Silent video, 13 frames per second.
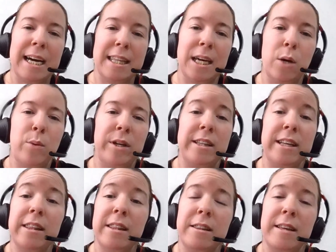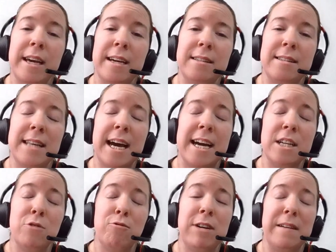I think one of the other things
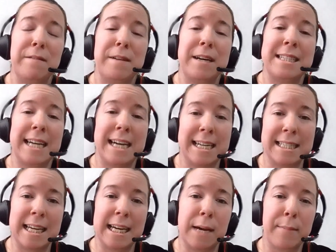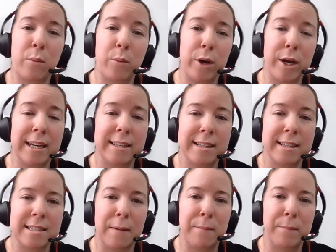that is really fantastic about
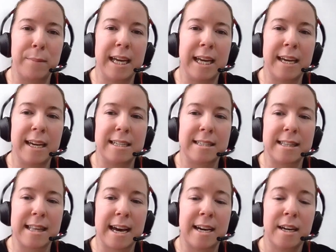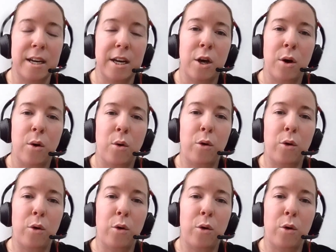working at this company is that